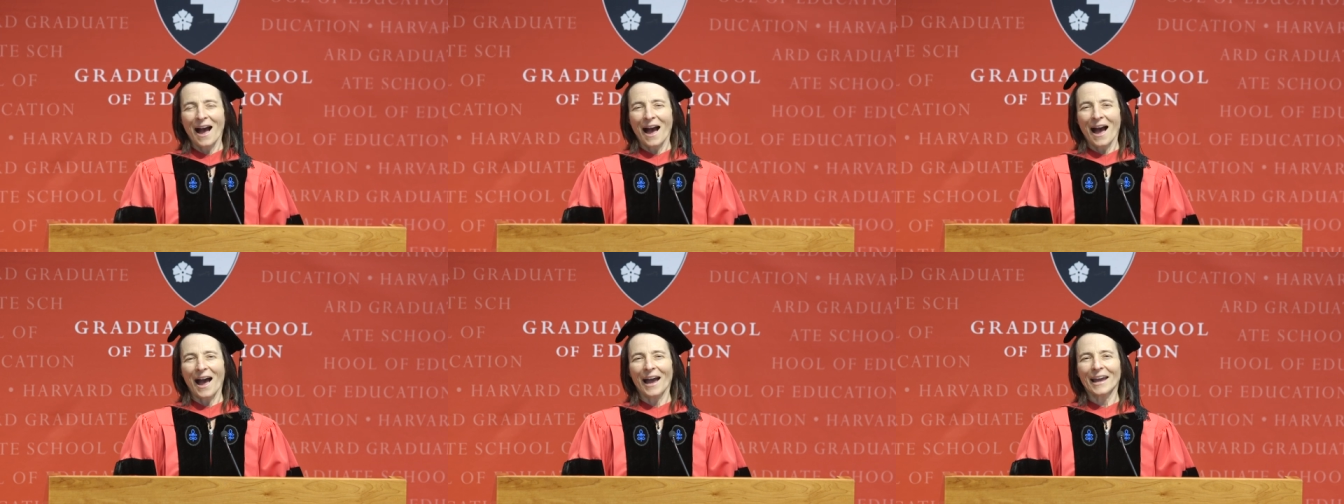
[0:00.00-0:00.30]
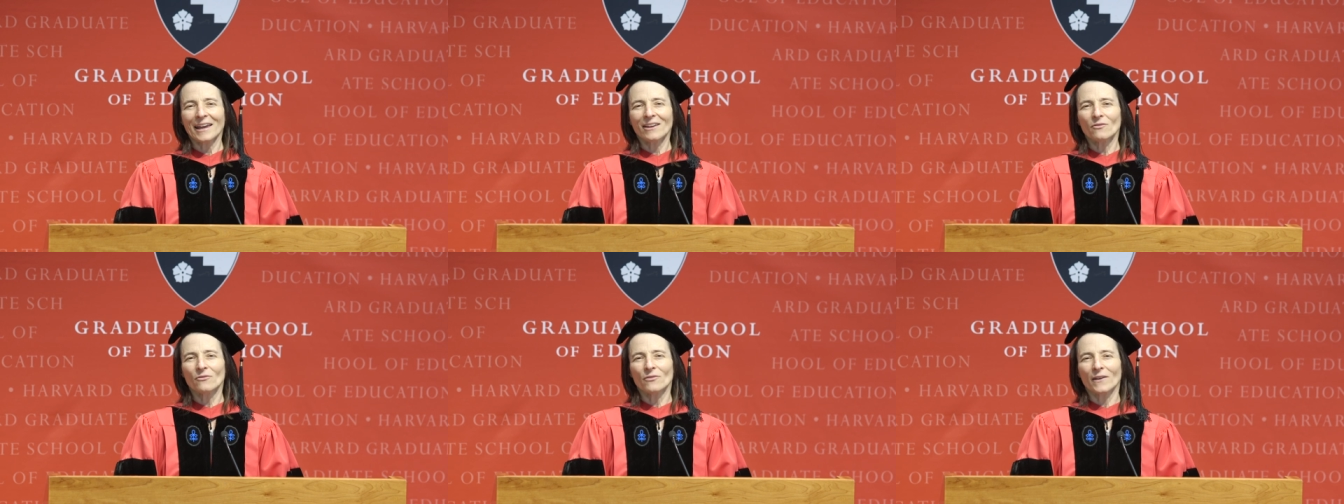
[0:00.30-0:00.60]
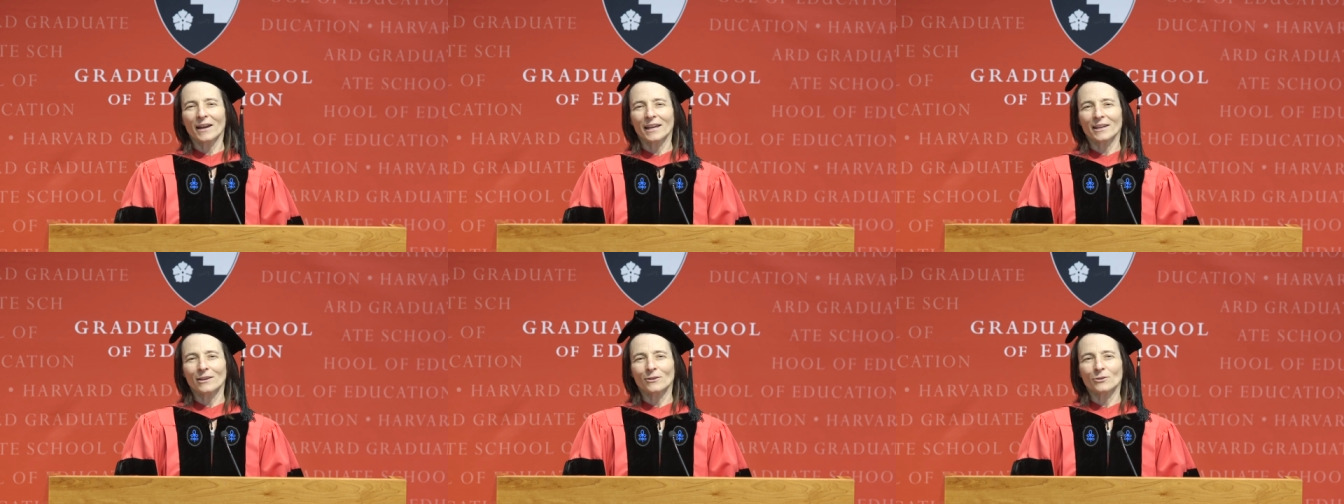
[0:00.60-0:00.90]
I
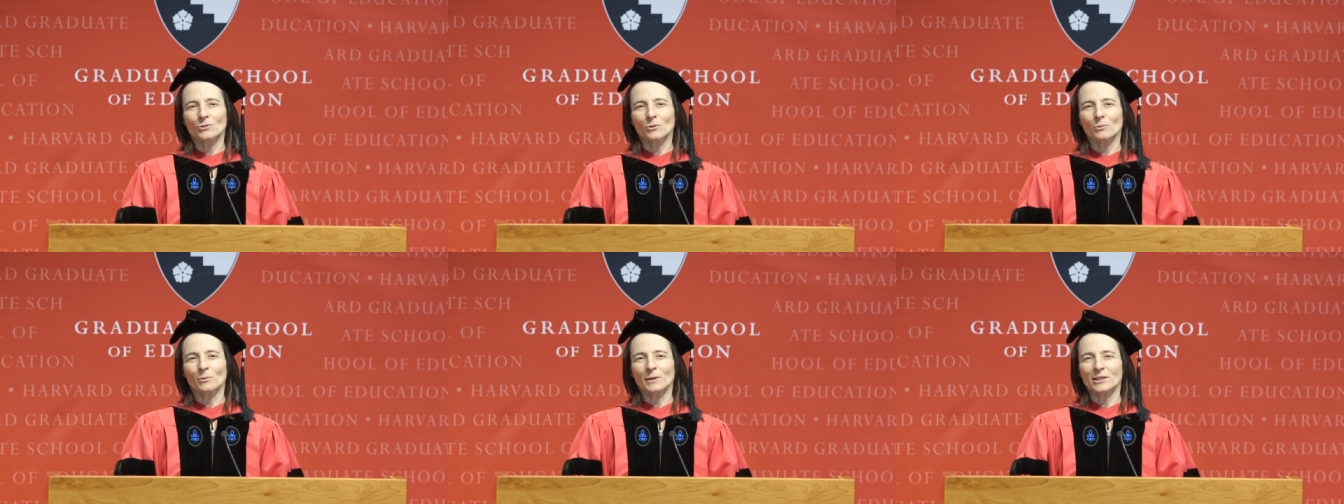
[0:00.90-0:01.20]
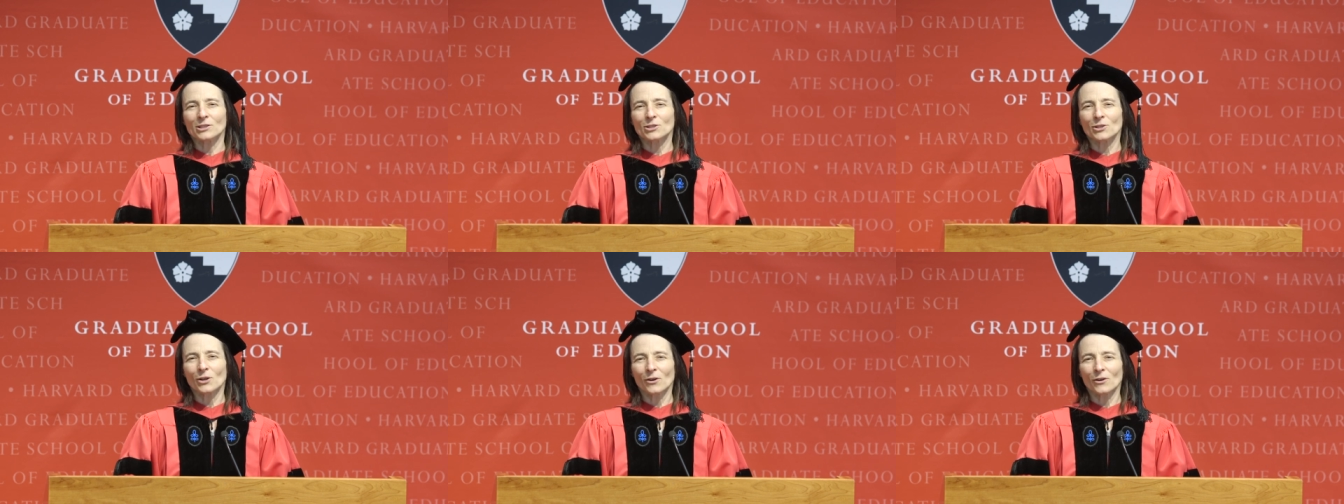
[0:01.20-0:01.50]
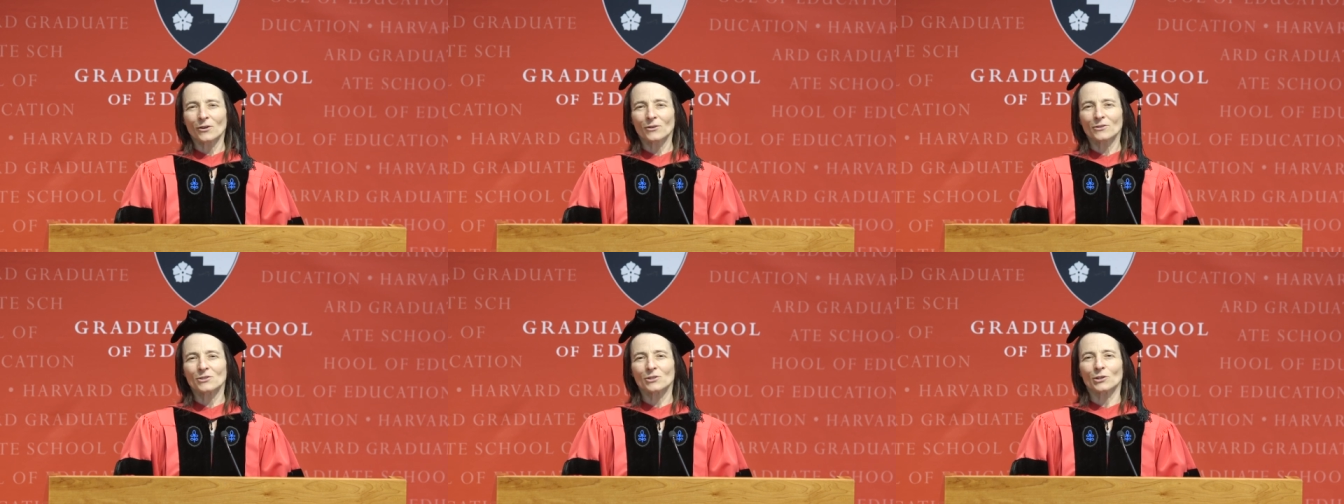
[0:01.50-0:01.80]
invite you to
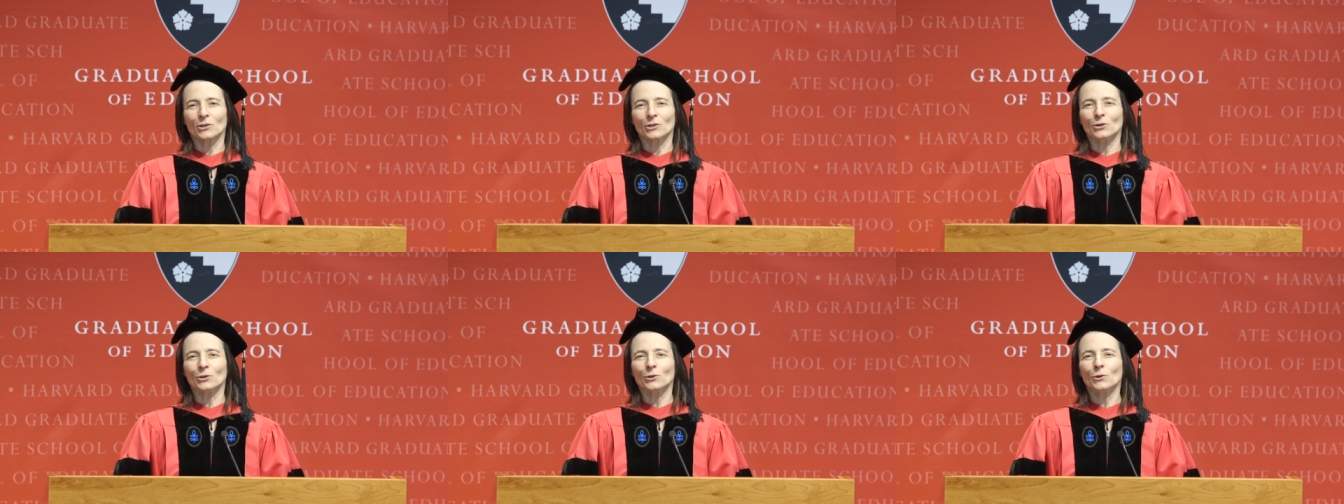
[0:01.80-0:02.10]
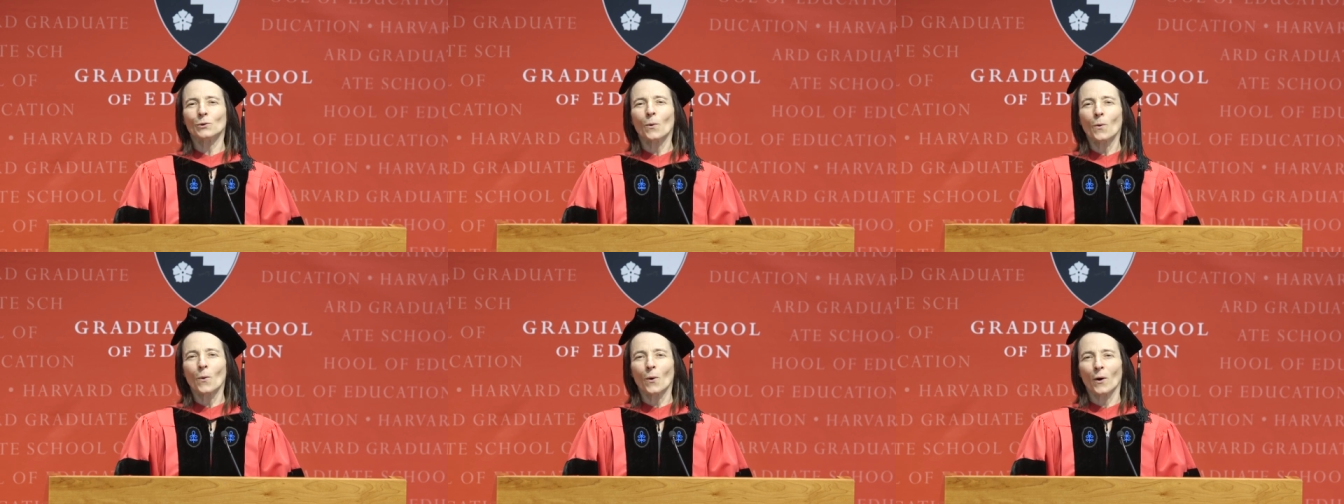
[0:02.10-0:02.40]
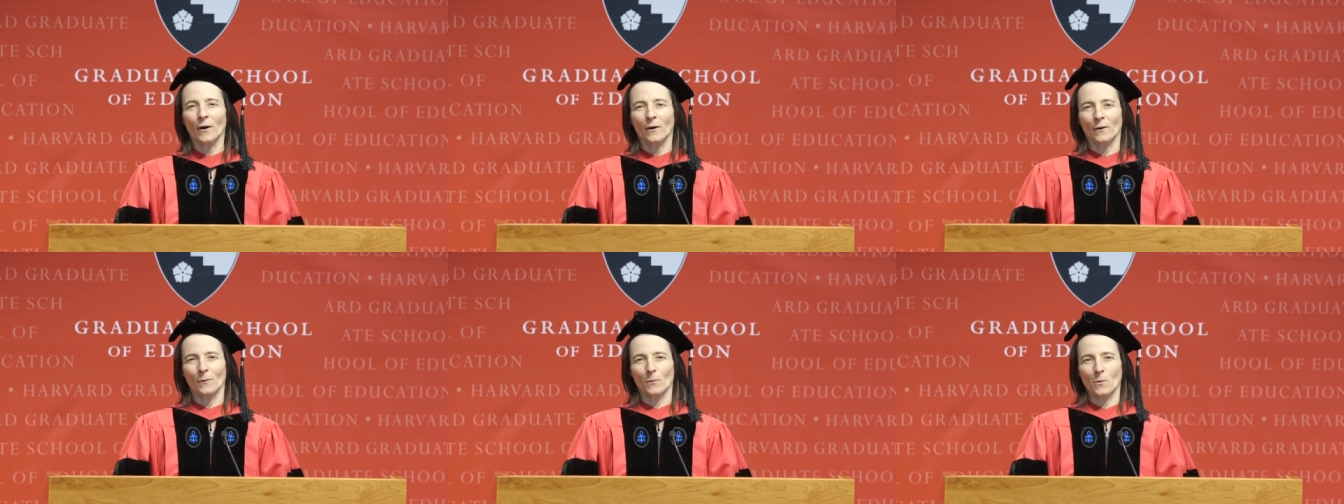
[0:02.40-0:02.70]
return to
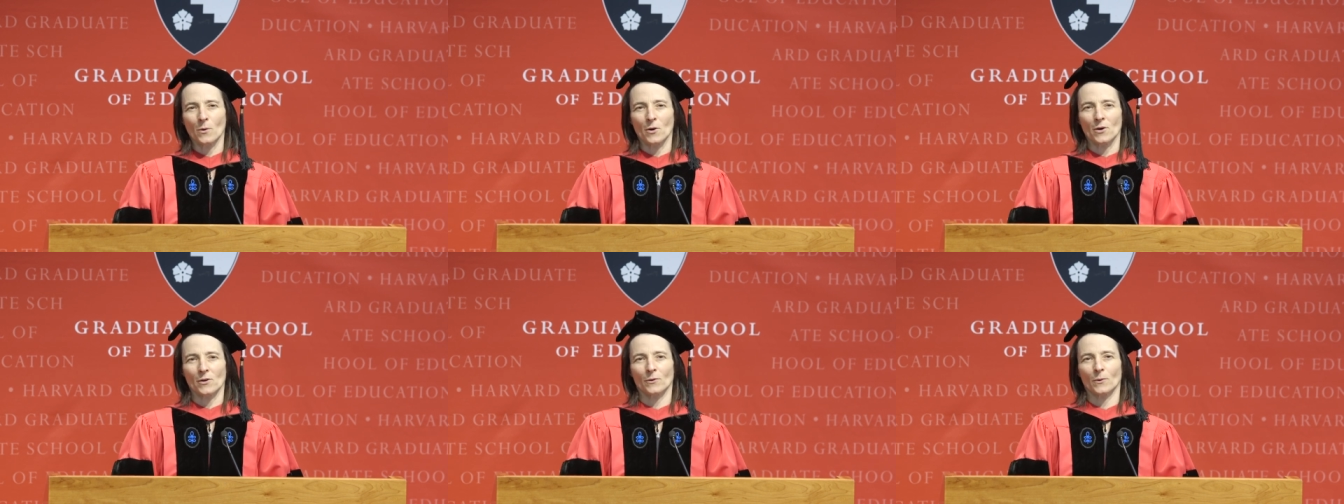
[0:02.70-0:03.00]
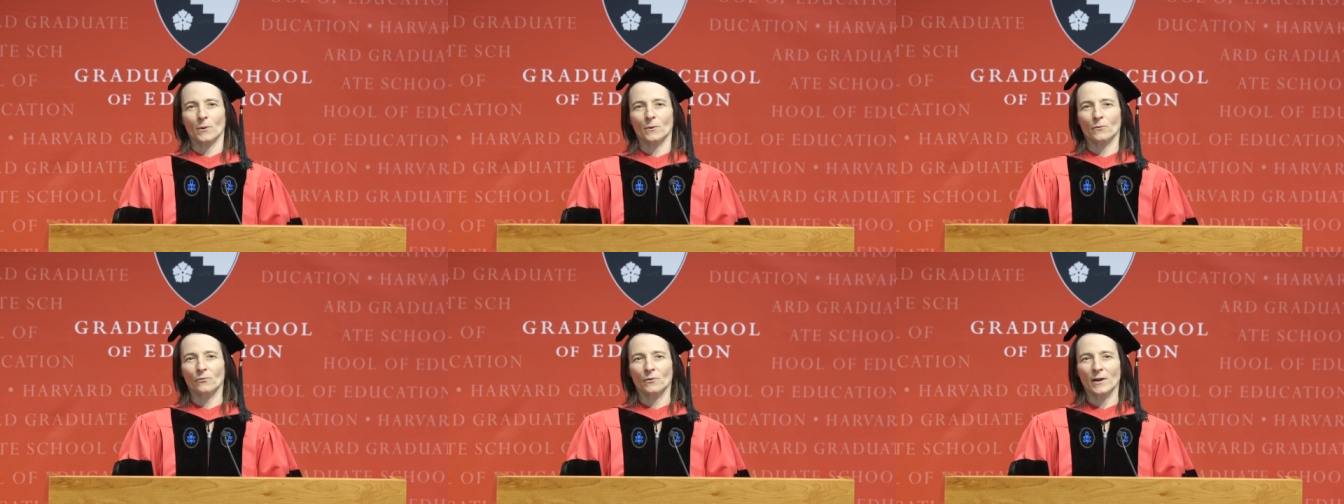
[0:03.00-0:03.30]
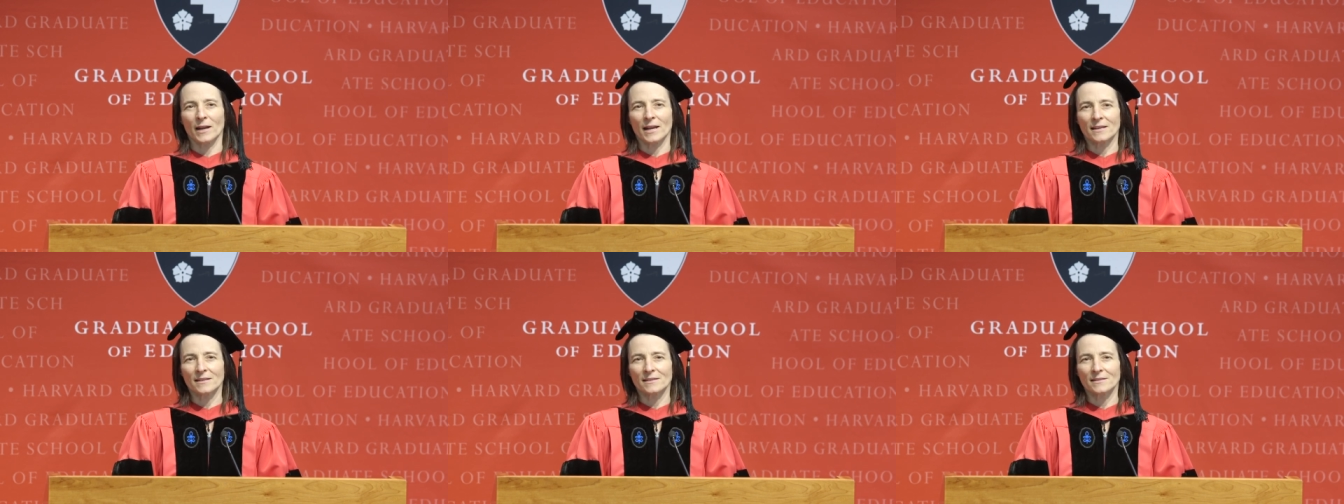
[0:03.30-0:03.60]
your word or
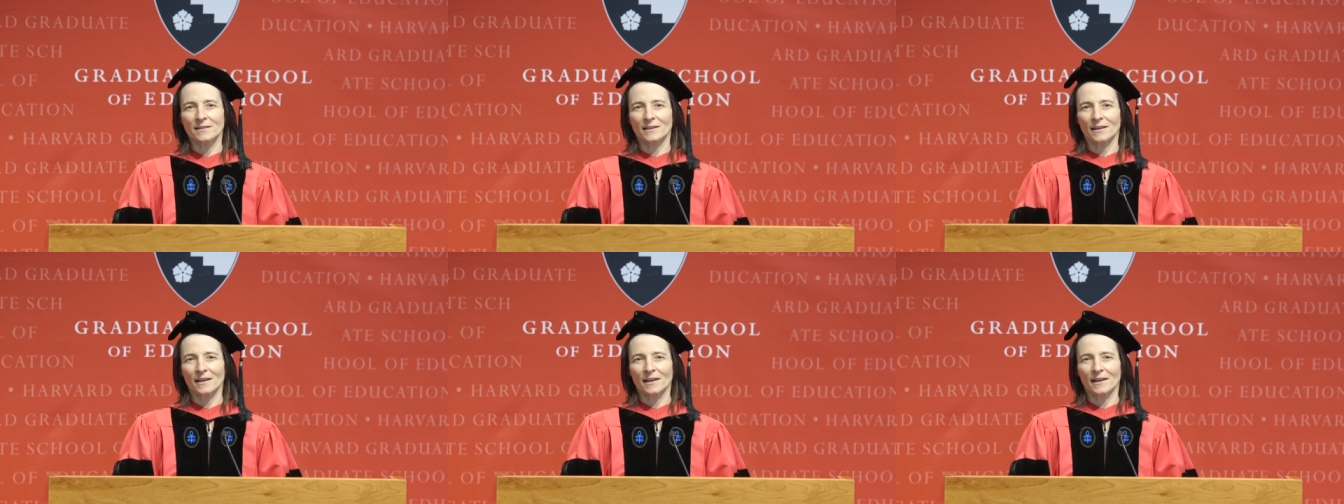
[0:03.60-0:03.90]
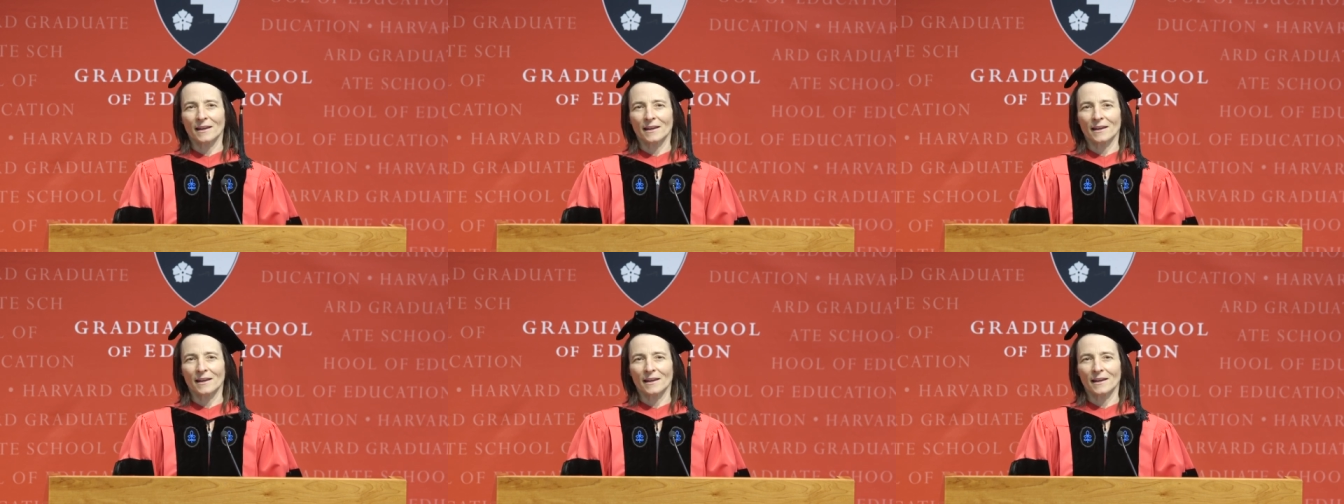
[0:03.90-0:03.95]
phrase